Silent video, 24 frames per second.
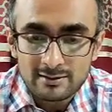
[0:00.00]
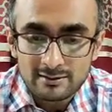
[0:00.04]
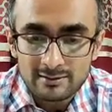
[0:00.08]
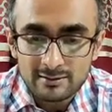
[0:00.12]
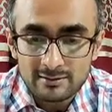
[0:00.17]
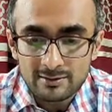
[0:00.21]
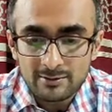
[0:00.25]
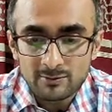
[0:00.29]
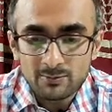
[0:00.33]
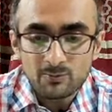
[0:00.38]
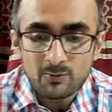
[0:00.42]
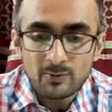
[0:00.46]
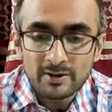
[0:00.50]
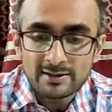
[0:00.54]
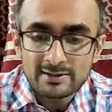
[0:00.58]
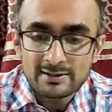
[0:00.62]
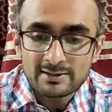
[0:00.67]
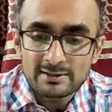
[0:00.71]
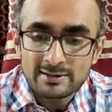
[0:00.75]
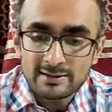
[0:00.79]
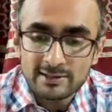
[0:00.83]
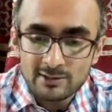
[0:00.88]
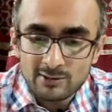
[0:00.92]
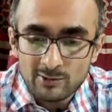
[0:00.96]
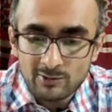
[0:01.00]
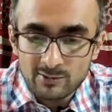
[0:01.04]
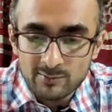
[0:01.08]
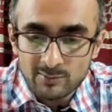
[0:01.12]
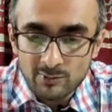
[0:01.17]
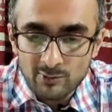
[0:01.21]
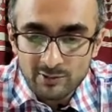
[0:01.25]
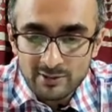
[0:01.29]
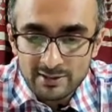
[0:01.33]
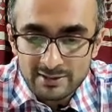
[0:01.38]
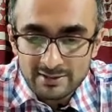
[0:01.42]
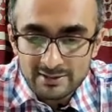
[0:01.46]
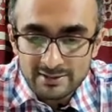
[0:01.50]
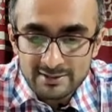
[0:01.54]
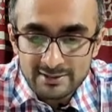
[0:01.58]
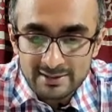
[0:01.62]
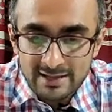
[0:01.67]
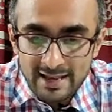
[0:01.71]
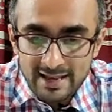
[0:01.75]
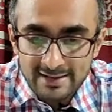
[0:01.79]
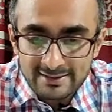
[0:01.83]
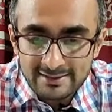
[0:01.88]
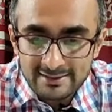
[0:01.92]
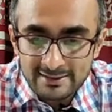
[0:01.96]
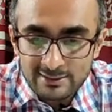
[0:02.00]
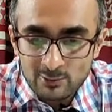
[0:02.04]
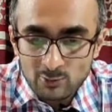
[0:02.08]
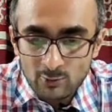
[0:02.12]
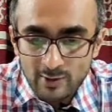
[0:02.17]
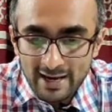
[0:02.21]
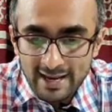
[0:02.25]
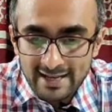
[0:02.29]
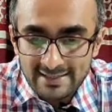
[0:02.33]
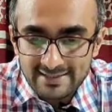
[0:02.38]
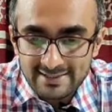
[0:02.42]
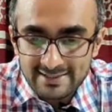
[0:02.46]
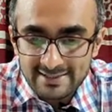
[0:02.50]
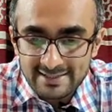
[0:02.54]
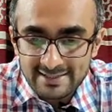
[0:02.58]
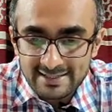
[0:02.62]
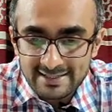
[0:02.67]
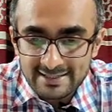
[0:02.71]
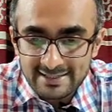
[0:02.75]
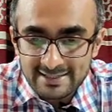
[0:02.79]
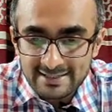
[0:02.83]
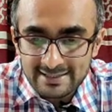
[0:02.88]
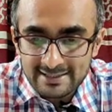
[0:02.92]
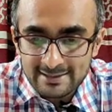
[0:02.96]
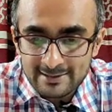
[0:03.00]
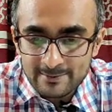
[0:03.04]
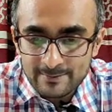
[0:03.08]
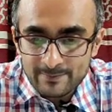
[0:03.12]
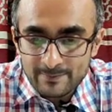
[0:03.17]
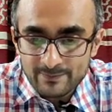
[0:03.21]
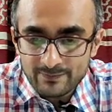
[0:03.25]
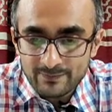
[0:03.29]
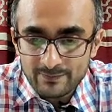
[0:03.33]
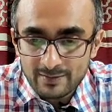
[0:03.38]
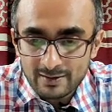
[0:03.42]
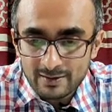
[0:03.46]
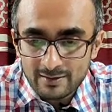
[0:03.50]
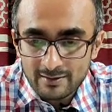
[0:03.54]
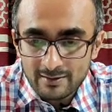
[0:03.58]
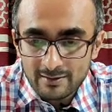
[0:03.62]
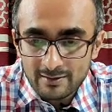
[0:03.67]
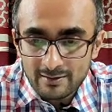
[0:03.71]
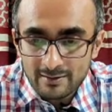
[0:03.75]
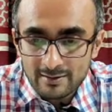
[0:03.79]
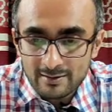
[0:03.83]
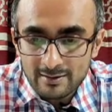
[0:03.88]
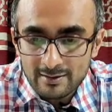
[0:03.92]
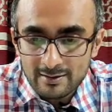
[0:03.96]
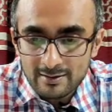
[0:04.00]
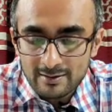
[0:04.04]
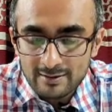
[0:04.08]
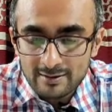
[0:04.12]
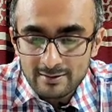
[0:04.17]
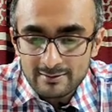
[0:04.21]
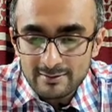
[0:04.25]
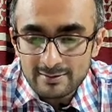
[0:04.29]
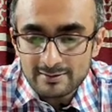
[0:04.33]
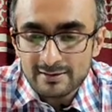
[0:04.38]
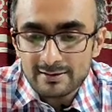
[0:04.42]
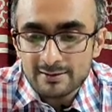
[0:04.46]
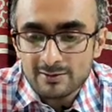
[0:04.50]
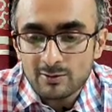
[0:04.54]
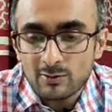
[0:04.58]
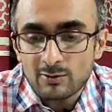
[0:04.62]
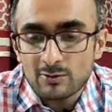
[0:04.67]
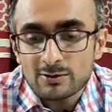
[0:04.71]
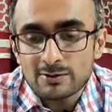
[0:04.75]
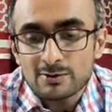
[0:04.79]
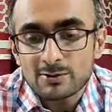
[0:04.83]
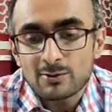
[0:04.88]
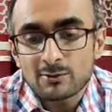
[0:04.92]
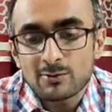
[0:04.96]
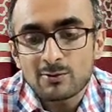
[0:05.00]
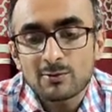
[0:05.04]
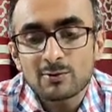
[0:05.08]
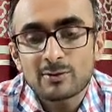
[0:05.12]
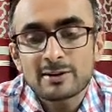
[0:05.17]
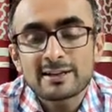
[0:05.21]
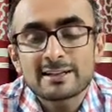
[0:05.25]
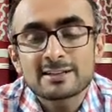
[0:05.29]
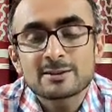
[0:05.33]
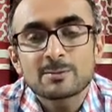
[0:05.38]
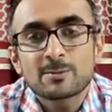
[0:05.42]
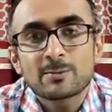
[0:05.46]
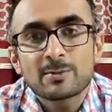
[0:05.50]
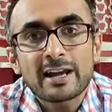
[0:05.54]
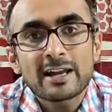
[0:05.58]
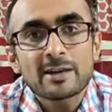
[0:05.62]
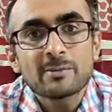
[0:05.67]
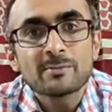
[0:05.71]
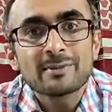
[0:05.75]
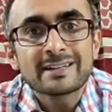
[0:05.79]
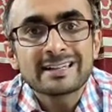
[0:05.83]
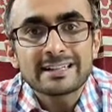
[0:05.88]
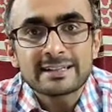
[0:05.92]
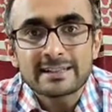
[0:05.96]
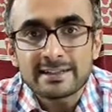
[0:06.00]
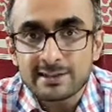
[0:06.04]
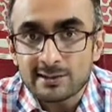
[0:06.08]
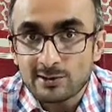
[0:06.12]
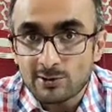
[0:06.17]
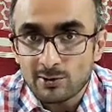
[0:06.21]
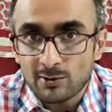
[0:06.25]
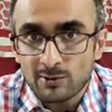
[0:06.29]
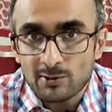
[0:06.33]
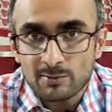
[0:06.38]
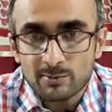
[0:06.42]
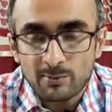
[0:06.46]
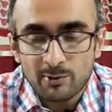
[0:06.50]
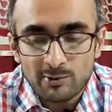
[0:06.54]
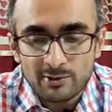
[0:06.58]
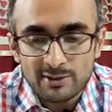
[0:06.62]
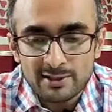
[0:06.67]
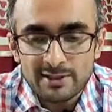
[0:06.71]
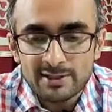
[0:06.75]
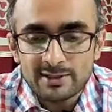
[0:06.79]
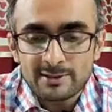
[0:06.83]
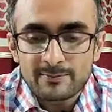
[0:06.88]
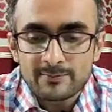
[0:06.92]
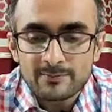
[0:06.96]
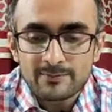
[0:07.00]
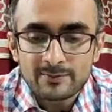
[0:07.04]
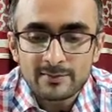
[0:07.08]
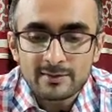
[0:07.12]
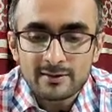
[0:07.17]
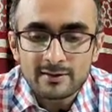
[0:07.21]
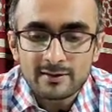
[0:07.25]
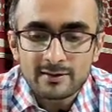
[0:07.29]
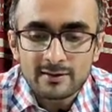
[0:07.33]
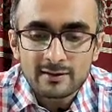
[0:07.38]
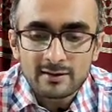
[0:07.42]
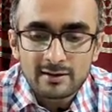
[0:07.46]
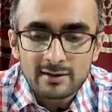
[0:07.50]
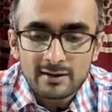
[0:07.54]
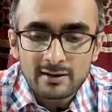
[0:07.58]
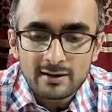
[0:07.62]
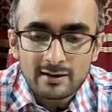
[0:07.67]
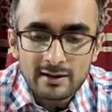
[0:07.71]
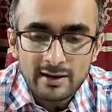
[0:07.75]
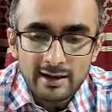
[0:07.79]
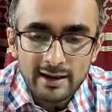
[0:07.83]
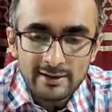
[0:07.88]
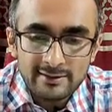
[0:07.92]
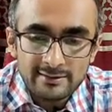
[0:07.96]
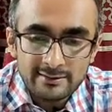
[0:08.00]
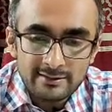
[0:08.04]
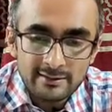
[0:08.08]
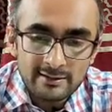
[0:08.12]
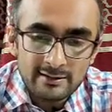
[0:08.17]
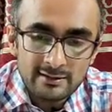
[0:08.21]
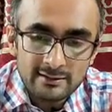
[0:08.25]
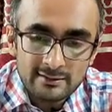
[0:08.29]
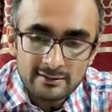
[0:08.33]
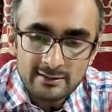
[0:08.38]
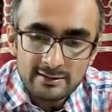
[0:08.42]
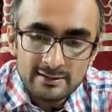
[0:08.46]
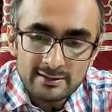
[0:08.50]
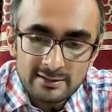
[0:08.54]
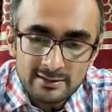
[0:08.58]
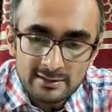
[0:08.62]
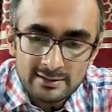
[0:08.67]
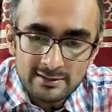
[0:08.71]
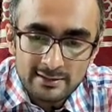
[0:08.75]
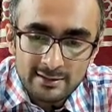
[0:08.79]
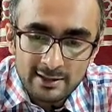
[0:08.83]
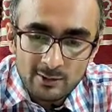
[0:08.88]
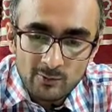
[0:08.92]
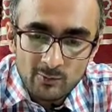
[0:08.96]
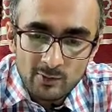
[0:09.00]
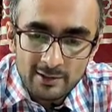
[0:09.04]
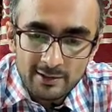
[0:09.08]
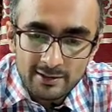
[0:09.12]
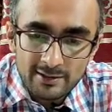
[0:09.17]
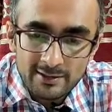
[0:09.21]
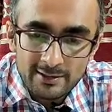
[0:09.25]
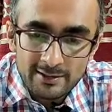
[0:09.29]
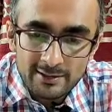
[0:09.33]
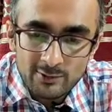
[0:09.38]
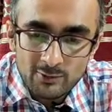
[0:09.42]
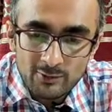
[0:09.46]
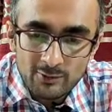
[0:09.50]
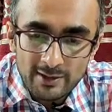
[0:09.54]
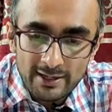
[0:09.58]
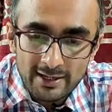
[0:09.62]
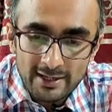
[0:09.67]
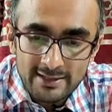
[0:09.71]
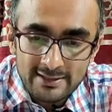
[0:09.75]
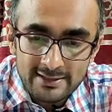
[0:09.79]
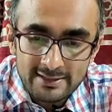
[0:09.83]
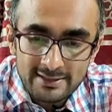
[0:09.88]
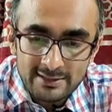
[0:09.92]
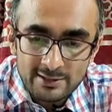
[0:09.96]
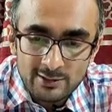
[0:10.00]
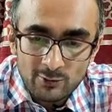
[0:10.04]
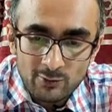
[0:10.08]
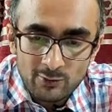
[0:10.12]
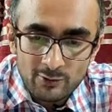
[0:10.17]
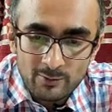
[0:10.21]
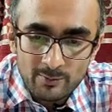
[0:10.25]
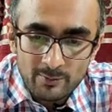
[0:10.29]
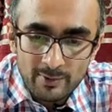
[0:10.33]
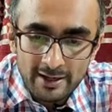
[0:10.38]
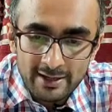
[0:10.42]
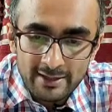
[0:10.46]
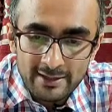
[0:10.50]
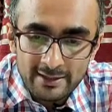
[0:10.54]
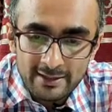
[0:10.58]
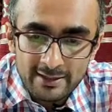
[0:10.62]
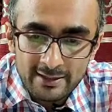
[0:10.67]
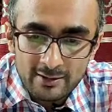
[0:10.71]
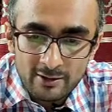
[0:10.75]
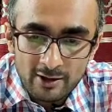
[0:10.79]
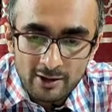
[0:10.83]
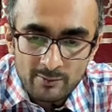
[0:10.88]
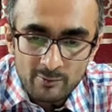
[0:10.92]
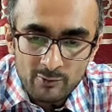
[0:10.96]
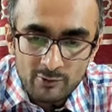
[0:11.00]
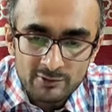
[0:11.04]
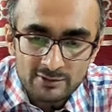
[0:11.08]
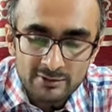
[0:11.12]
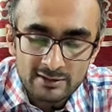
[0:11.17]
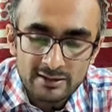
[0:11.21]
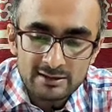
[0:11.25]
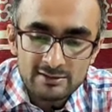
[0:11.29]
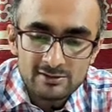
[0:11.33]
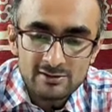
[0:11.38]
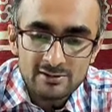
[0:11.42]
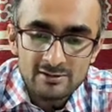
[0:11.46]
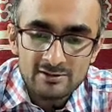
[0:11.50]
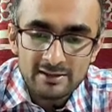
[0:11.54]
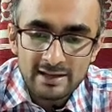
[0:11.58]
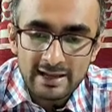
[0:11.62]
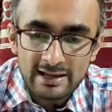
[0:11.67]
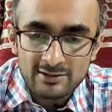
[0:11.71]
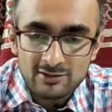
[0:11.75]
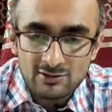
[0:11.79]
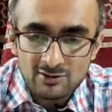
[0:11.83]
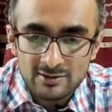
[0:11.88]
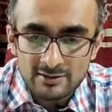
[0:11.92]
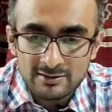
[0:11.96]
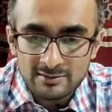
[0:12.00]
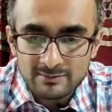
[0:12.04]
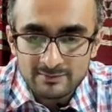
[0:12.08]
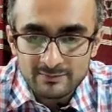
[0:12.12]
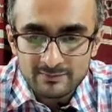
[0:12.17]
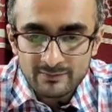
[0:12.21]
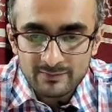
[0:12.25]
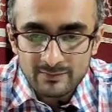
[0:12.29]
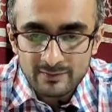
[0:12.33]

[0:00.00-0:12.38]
The first ketone bodies is acetoacetate. This is also called as primary ketone body, and this is converted into acetone by decarboxylation reaction